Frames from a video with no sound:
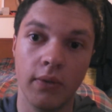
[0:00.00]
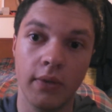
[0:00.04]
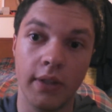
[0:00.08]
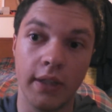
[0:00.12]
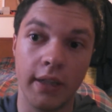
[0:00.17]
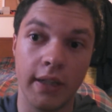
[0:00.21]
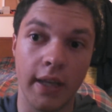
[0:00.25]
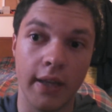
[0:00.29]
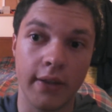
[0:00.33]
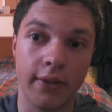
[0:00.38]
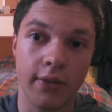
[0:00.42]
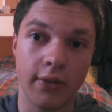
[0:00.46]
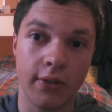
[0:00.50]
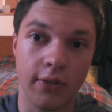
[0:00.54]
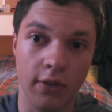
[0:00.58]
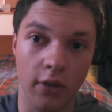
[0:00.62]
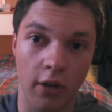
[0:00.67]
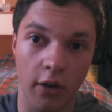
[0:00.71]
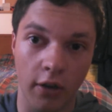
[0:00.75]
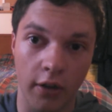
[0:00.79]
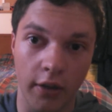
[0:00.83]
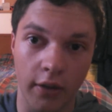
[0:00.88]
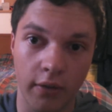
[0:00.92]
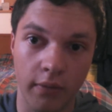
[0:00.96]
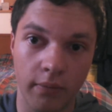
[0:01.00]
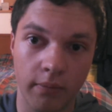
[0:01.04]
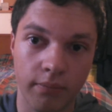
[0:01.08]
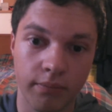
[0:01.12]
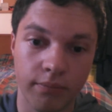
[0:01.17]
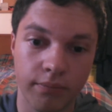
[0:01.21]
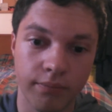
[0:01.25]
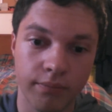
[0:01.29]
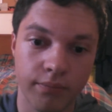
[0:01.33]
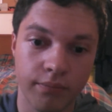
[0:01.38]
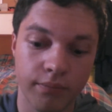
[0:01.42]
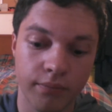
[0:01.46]
to get started.
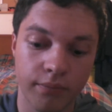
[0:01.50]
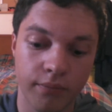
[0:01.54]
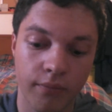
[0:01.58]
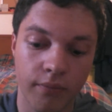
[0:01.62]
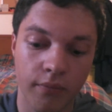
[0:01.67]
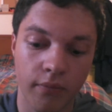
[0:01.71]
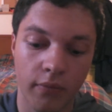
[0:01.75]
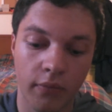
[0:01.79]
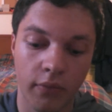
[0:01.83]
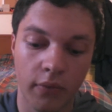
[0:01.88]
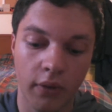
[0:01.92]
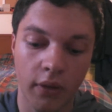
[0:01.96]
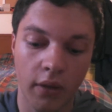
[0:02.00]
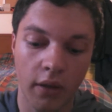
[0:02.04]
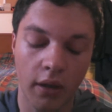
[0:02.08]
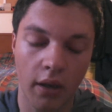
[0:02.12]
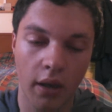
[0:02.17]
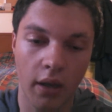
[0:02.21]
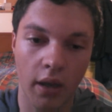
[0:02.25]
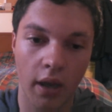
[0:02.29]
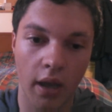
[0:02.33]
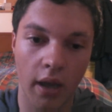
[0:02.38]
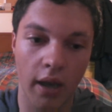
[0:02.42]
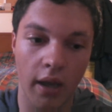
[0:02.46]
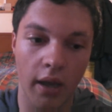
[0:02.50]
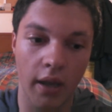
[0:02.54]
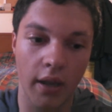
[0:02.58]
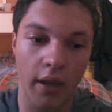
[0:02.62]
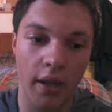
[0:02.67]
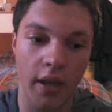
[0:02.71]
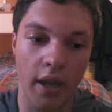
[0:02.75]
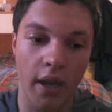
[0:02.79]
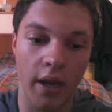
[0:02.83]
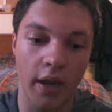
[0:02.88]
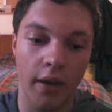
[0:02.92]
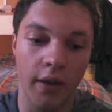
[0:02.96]
Uh,
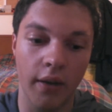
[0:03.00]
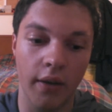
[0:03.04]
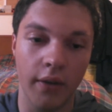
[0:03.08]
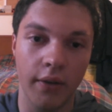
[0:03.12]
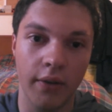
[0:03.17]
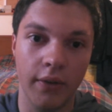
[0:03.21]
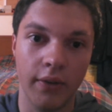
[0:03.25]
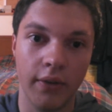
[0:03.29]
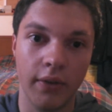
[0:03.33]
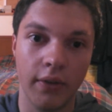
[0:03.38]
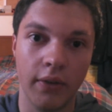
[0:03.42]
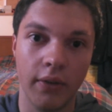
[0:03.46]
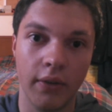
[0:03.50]
and